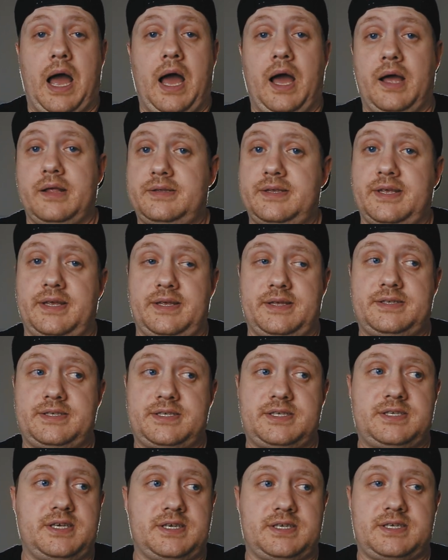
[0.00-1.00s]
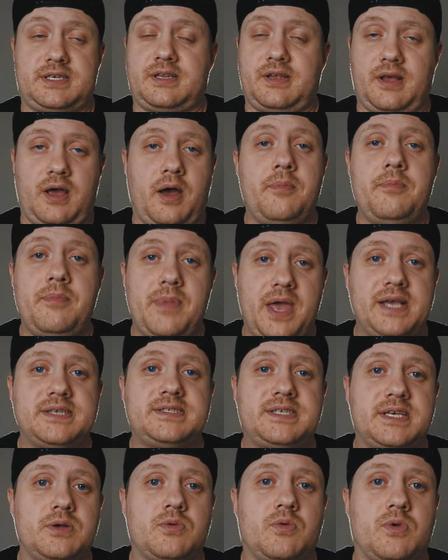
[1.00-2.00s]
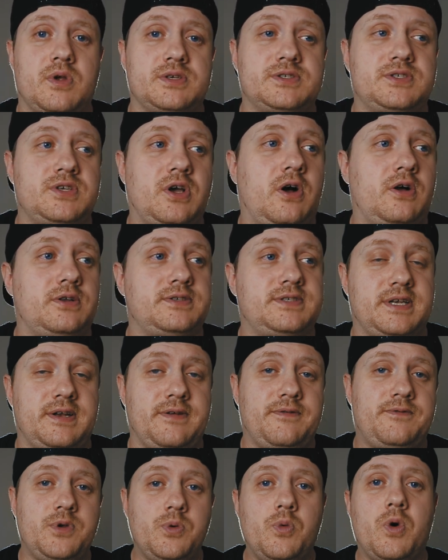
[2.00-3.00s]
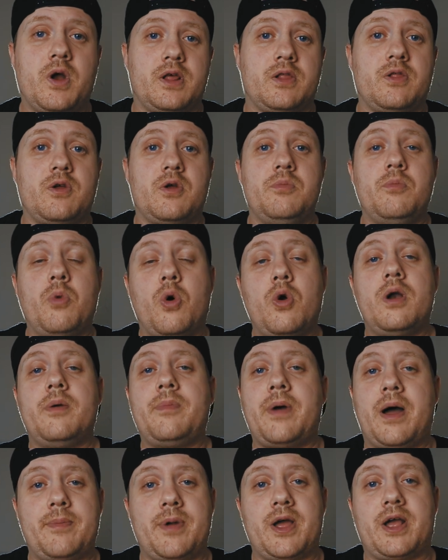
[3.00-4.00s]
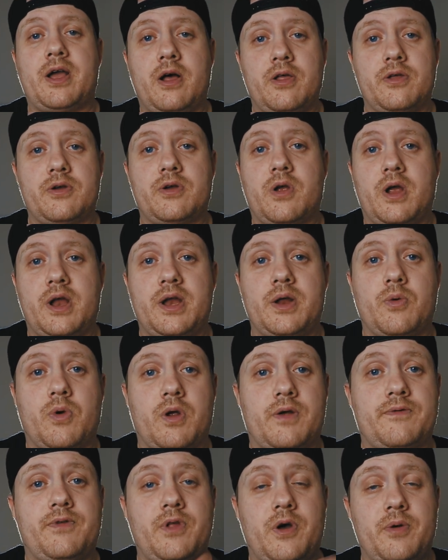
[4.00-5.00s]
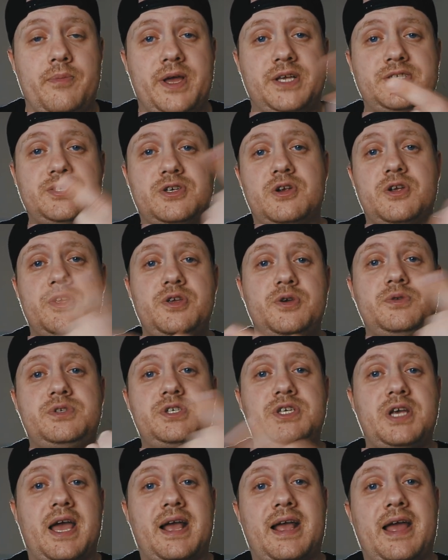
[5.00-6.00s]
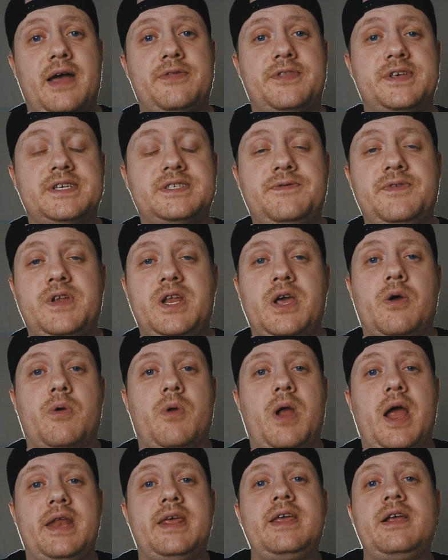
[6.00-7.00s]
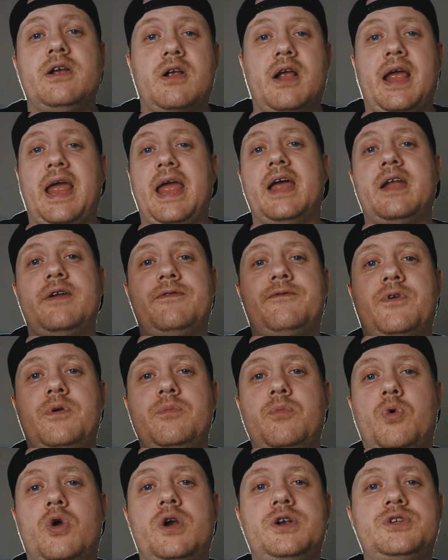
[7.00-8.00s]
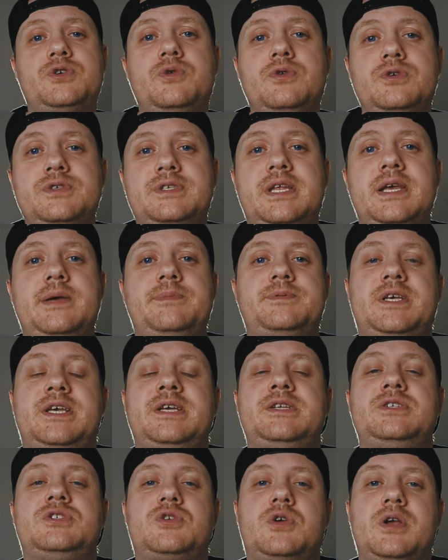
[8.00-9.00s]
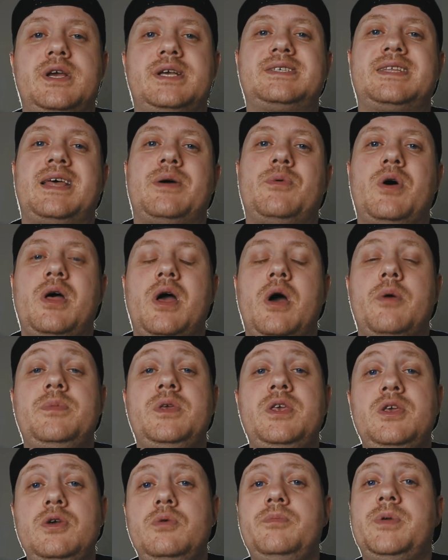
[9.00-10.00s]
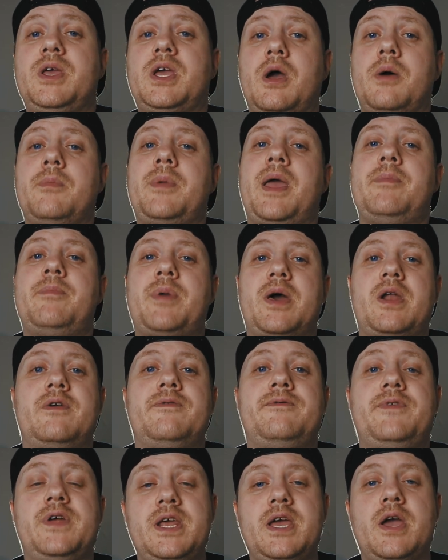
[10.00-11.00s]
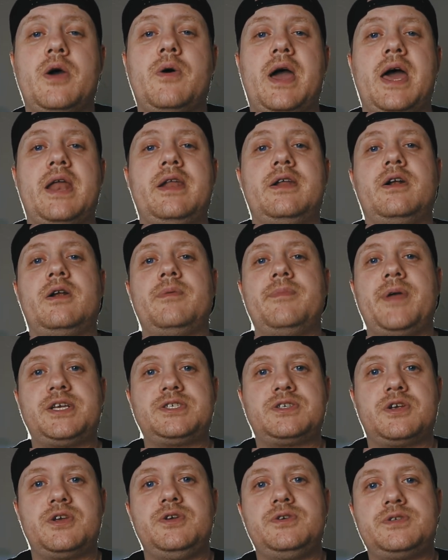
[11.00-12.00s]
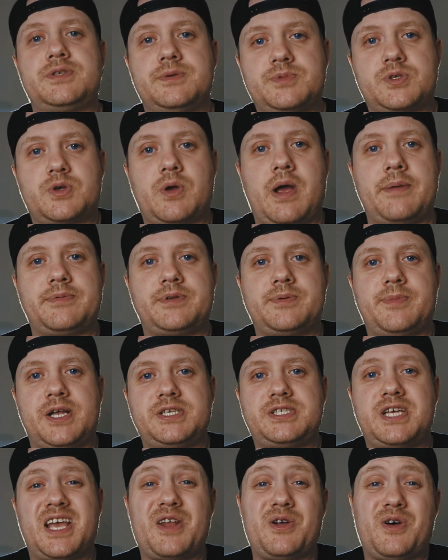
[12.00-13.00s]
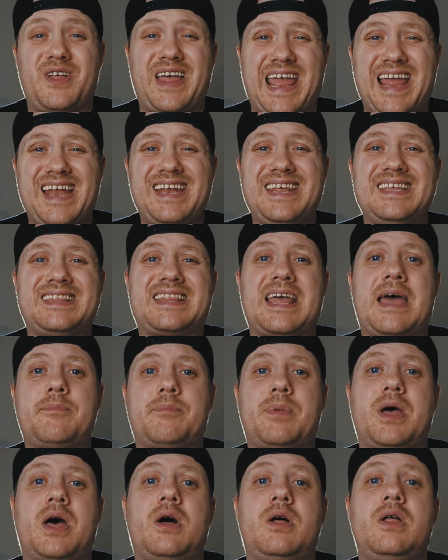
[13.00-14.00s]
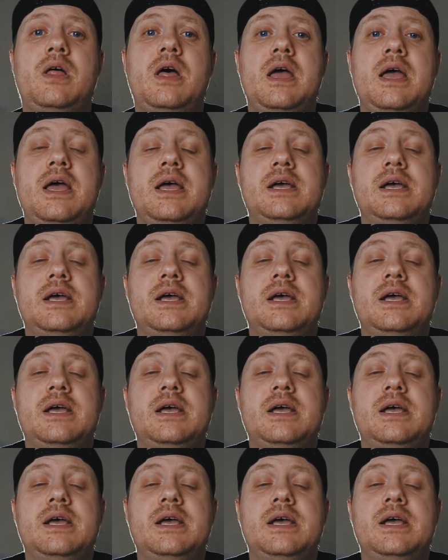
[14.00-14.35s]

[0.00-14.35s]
It's just amazing results. And if you want to learn more about my color grading workflow, make sure you check out this video right here. And for more tools, tips, and tricks that will help you become a better video editor, make sure you subscribe to my channel and hit that bell